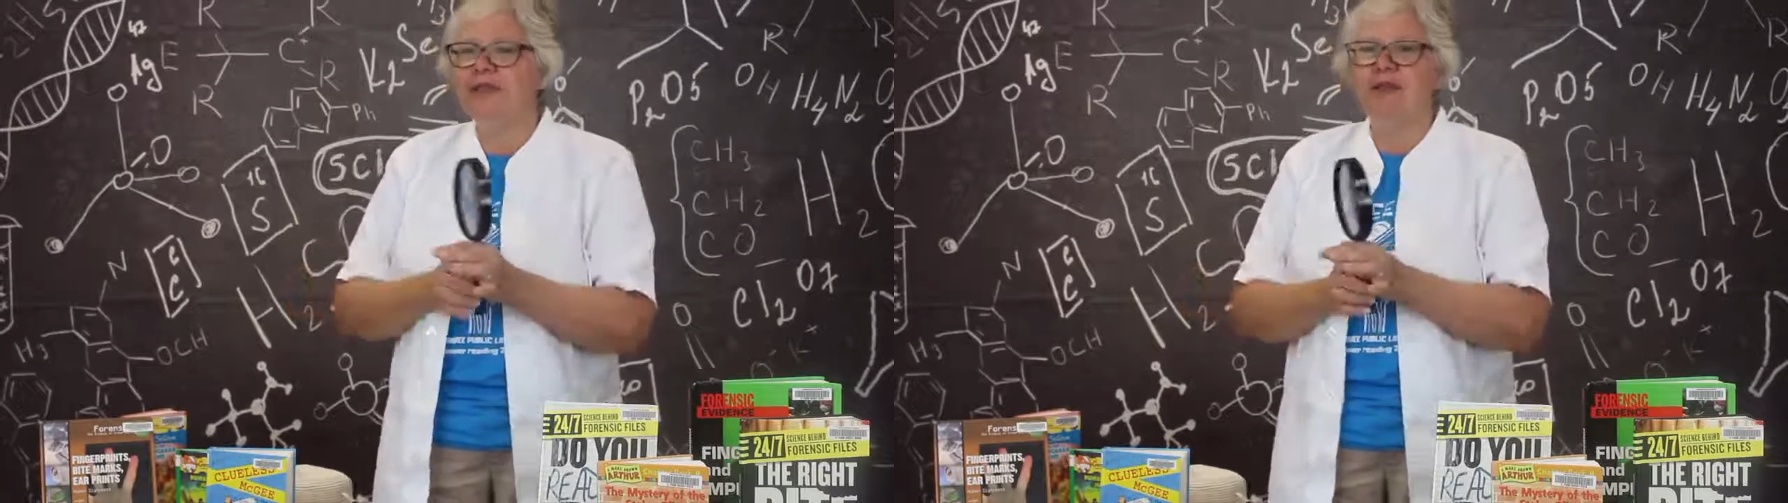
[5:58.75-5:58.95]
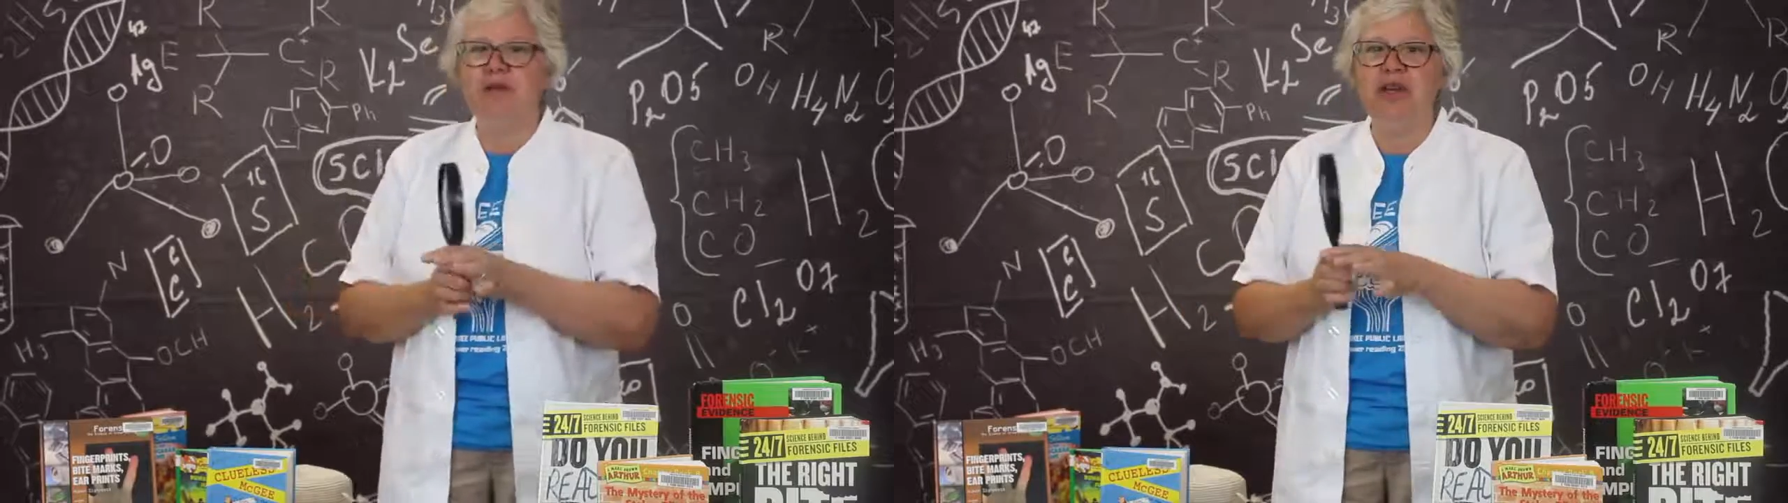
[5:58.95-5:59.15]

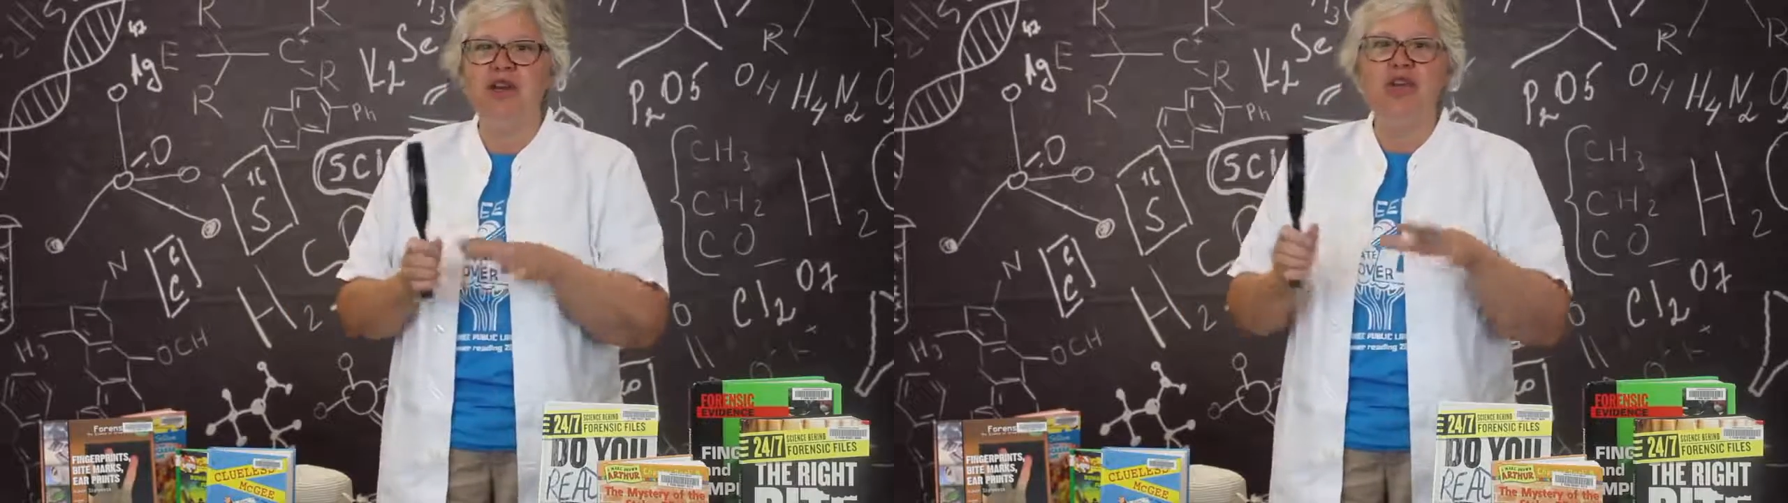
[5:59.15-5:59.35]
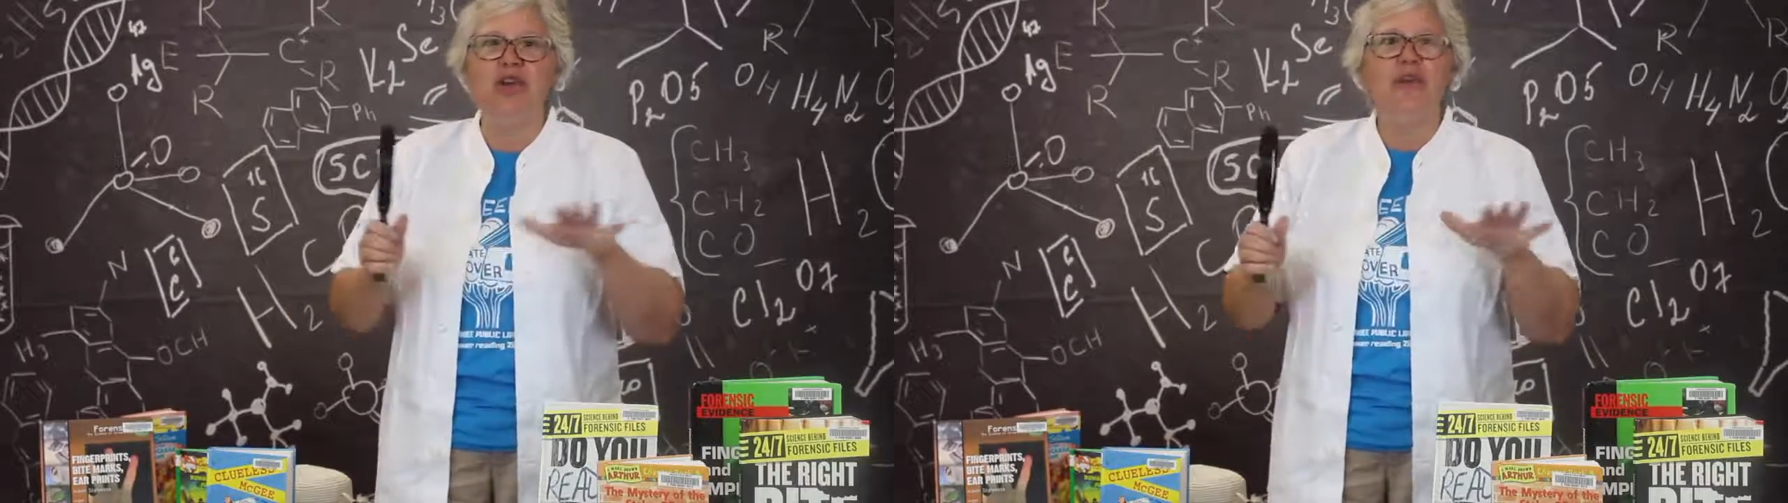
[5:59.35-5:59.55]

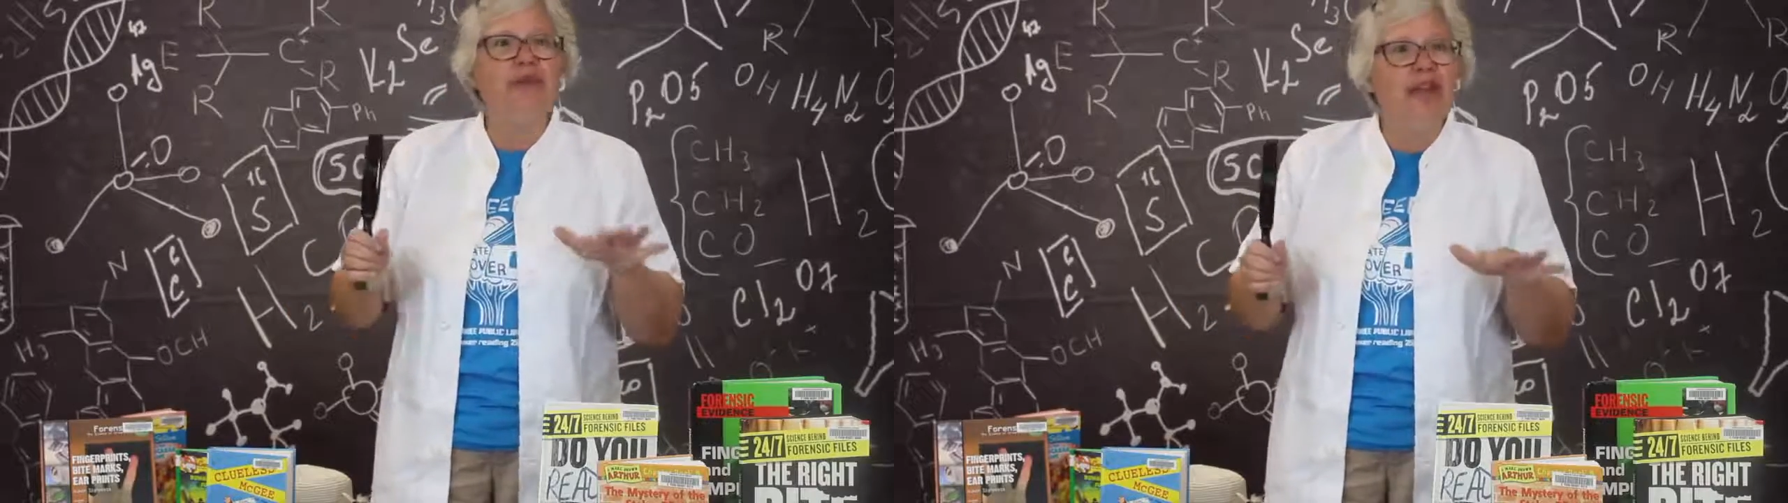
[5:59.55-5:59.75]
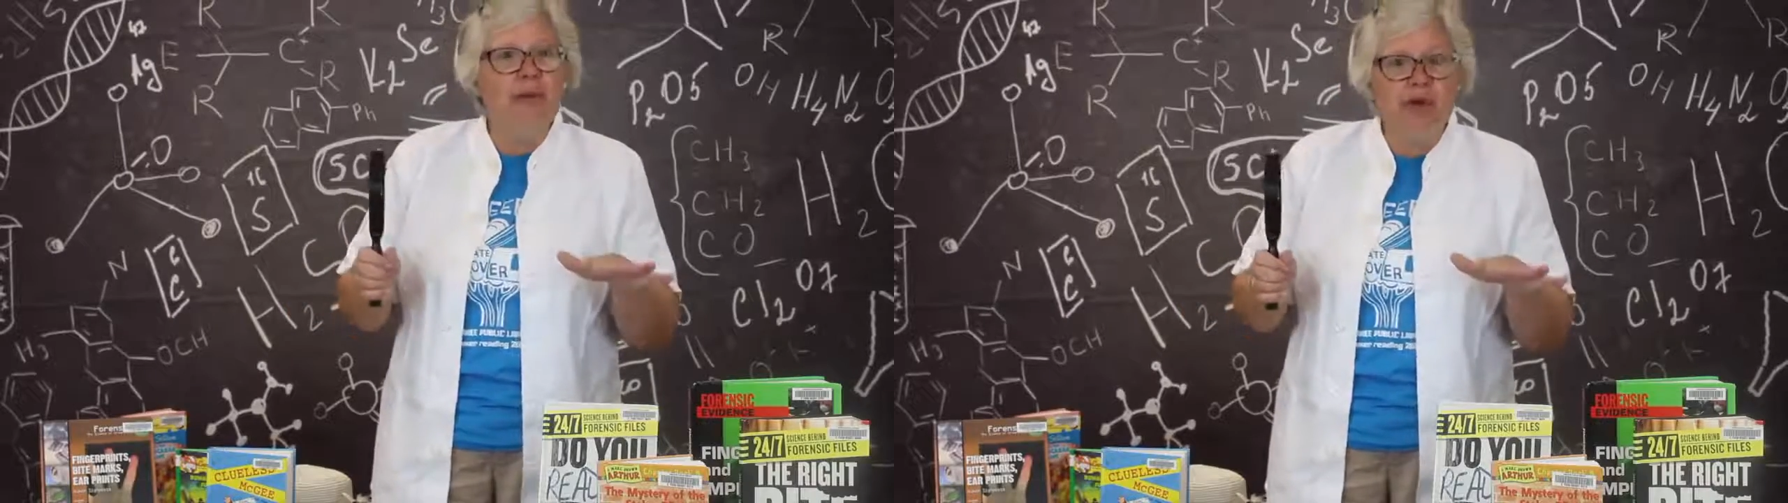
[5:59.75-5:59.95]
compare their
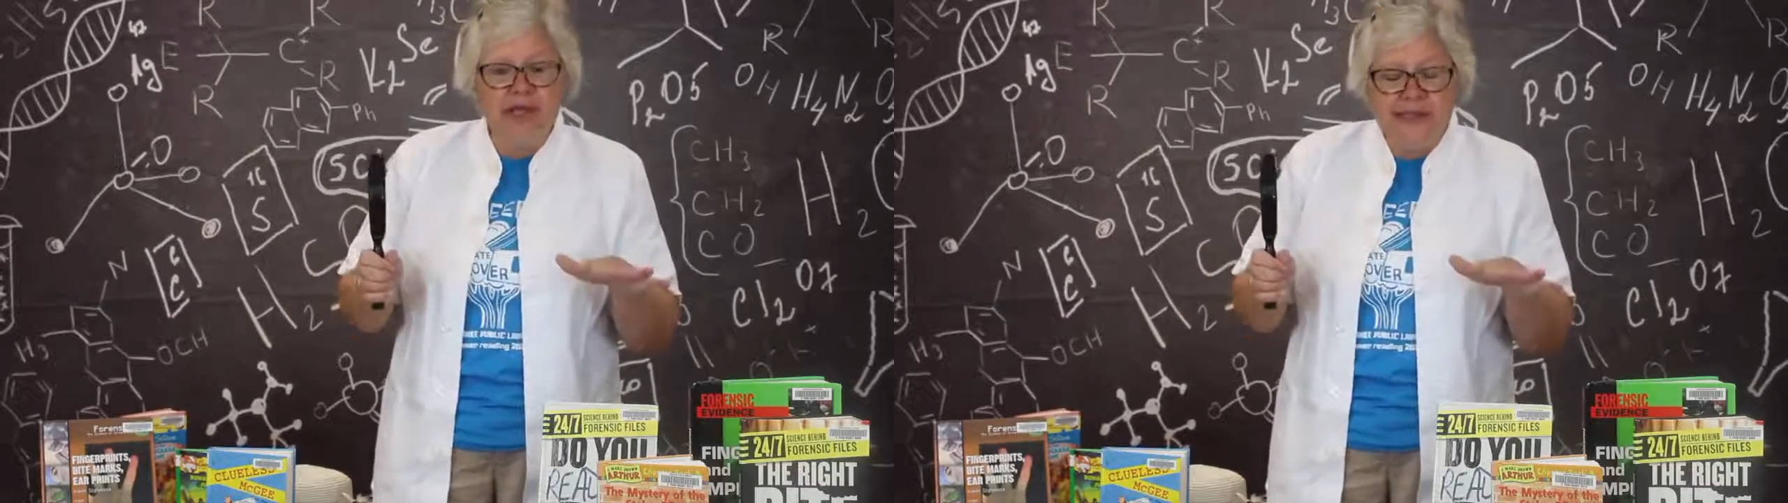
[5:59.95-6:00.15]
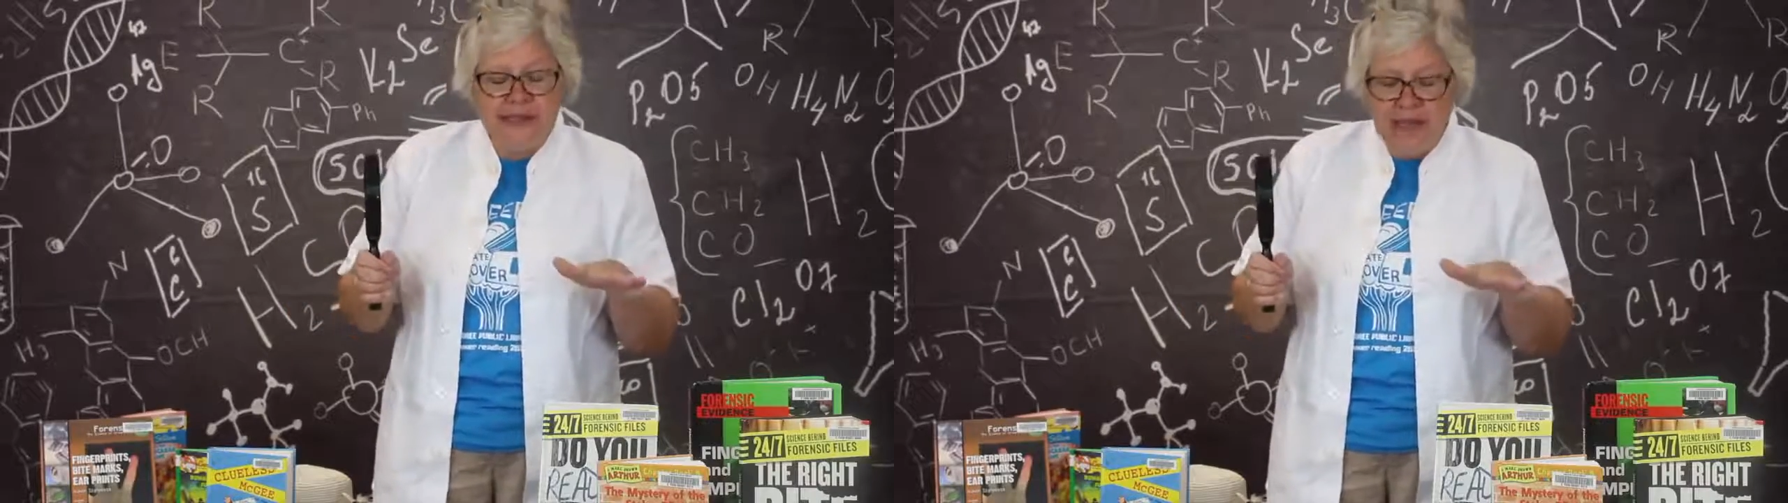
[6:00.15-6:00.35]

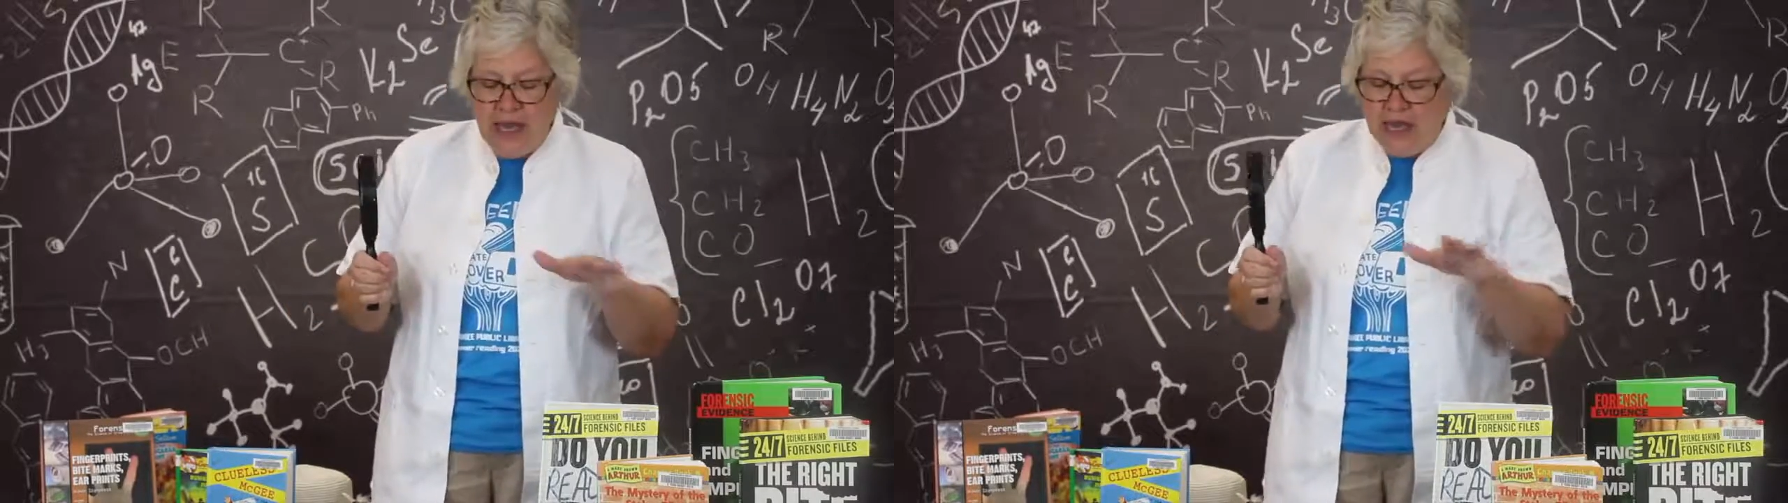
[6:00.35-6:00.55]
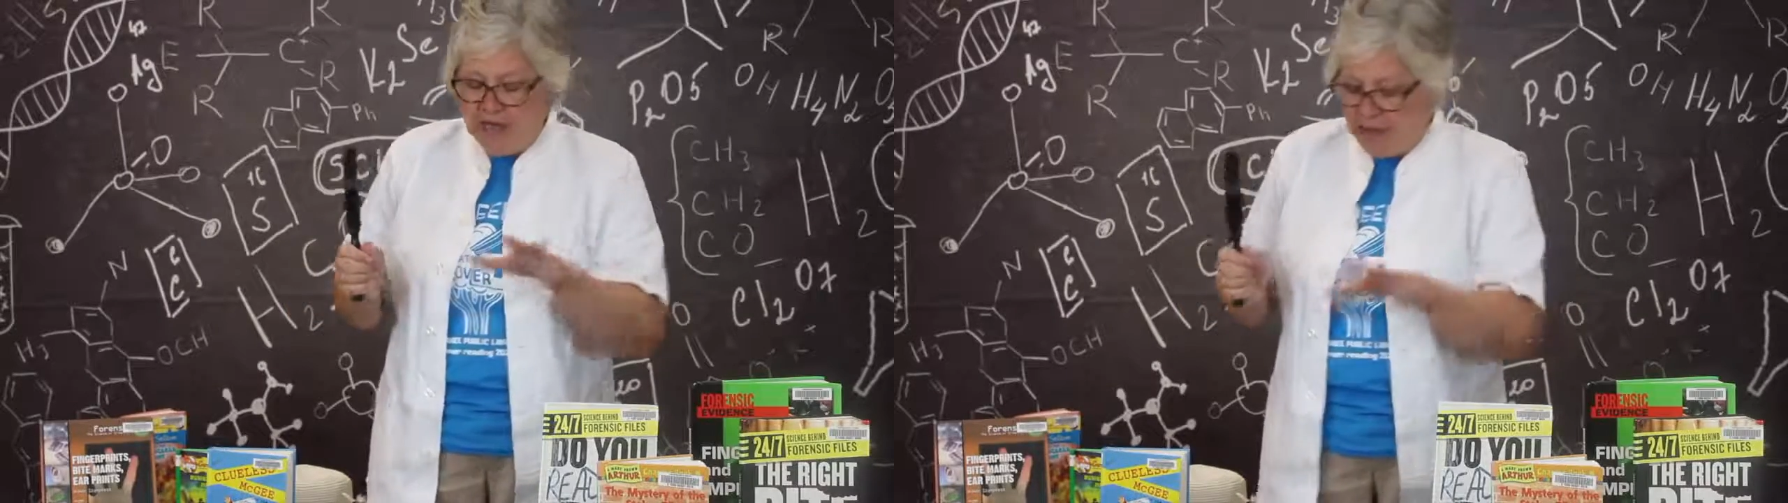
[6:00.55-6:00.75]
fingerprints
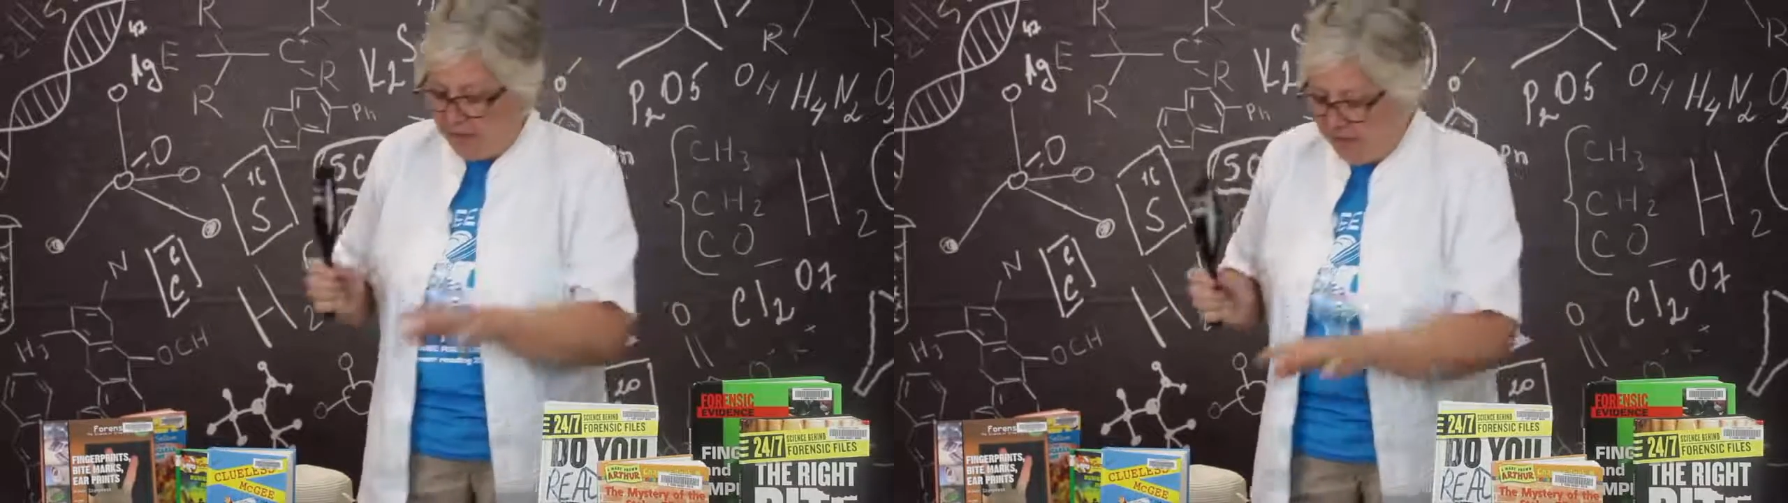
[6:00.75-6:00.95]
to the